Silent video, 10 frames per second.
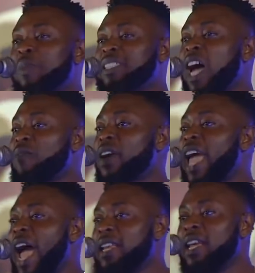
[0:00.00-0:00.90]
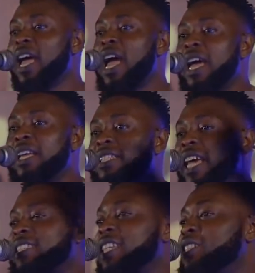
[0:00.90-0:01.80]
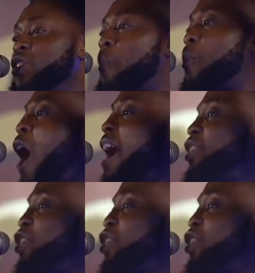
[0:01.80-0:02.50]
myself again. This is your boy